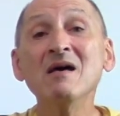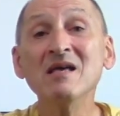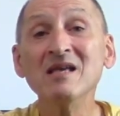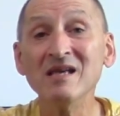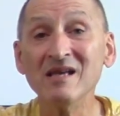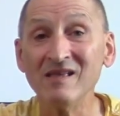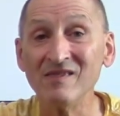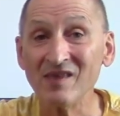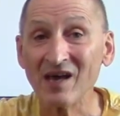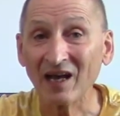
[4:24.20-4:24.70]

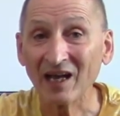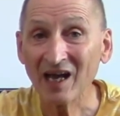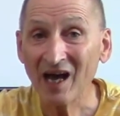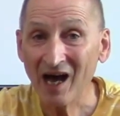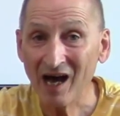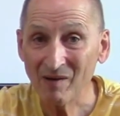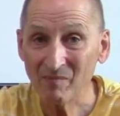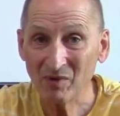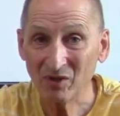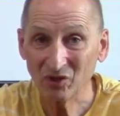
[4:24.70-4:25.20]
in the
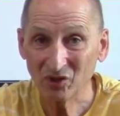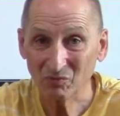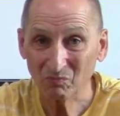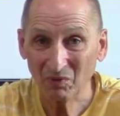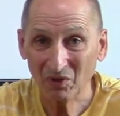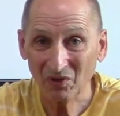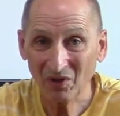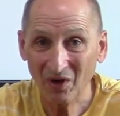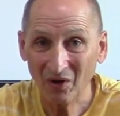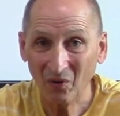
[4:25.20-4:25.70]
comments
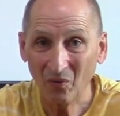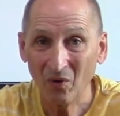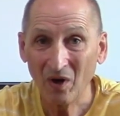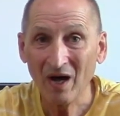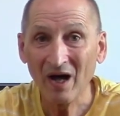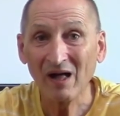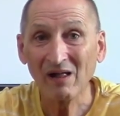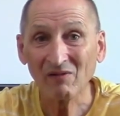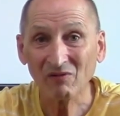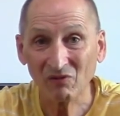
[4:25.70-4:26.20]
below,
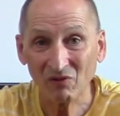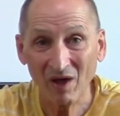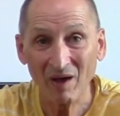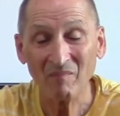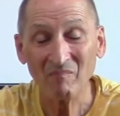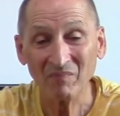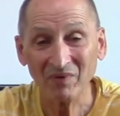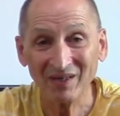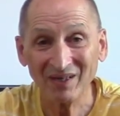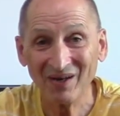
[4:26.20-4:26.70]

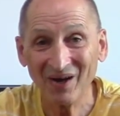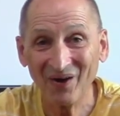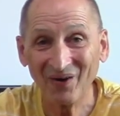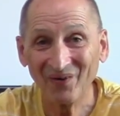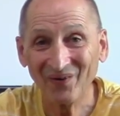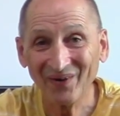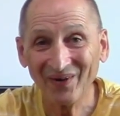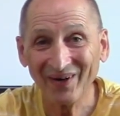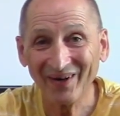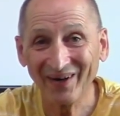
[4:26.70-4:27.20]
let me know.
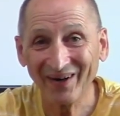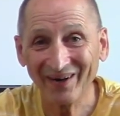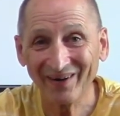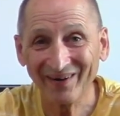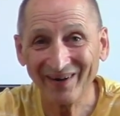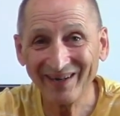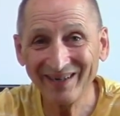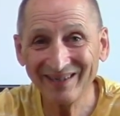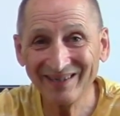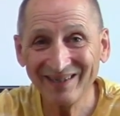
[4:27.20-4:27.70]
All
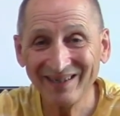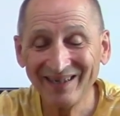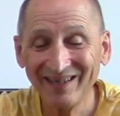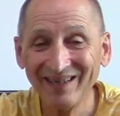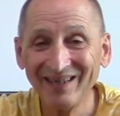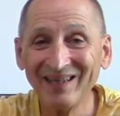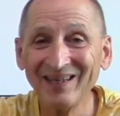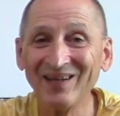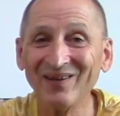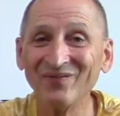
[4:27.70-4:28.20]
right,
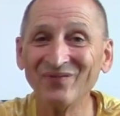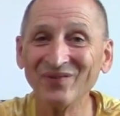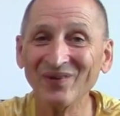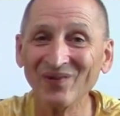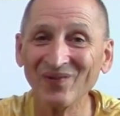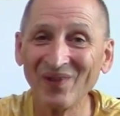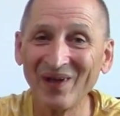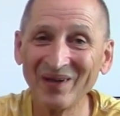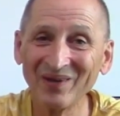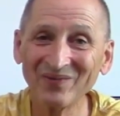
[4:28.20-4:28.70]
if you
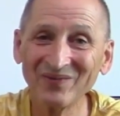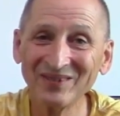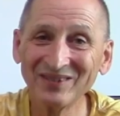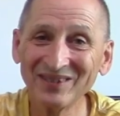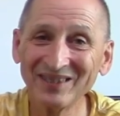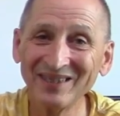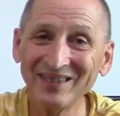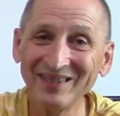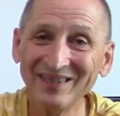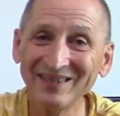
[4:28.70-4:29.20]
like what
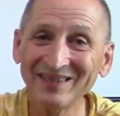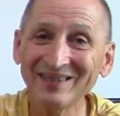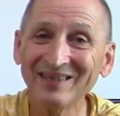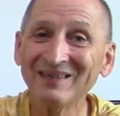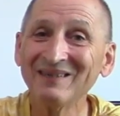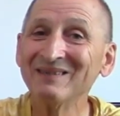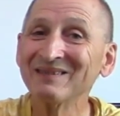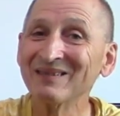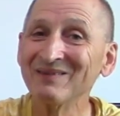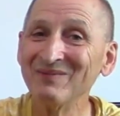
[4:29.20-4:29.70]
you hear,
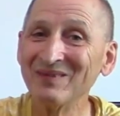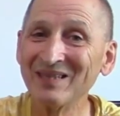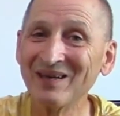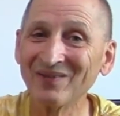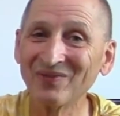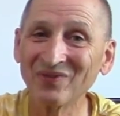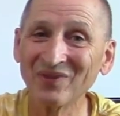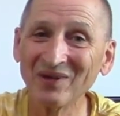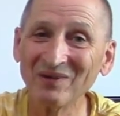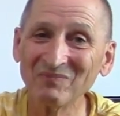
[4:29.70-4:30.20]
give me
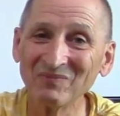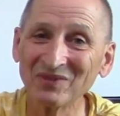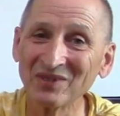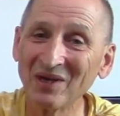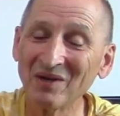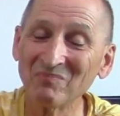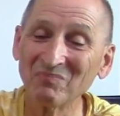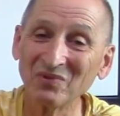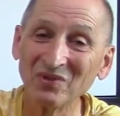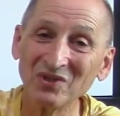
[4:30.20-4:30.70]
that thumbs
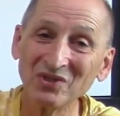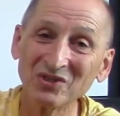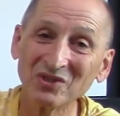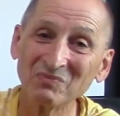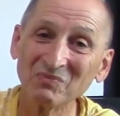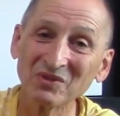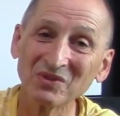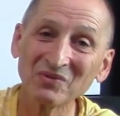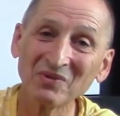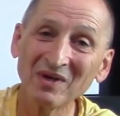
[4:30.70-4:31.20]
up, please
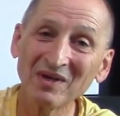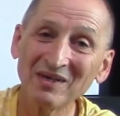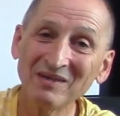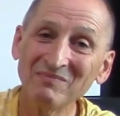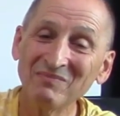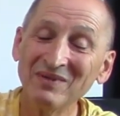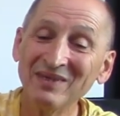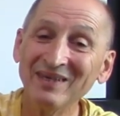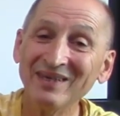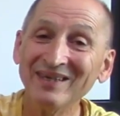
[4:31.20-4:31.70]
subscribe,
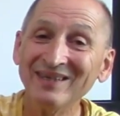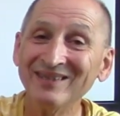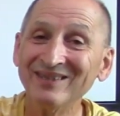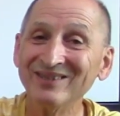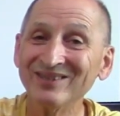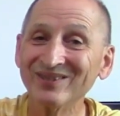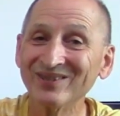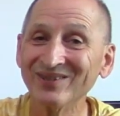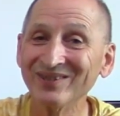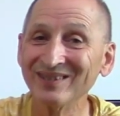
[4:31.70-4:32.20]
and
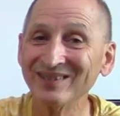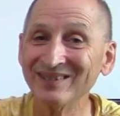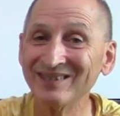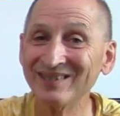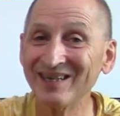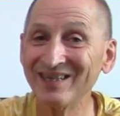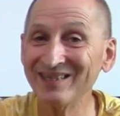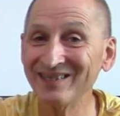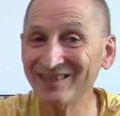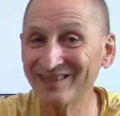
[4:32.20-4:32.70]
enjoy your
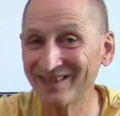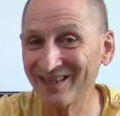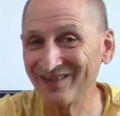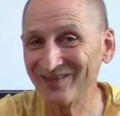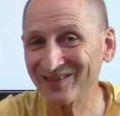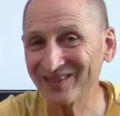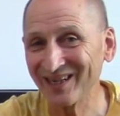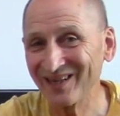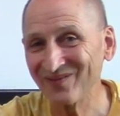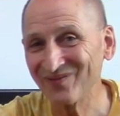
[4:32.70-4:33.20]
day. Stay
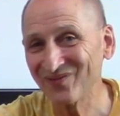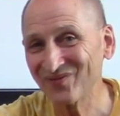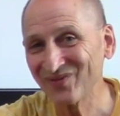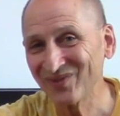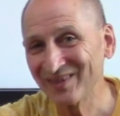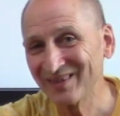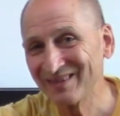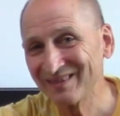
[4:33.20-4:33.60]
safe.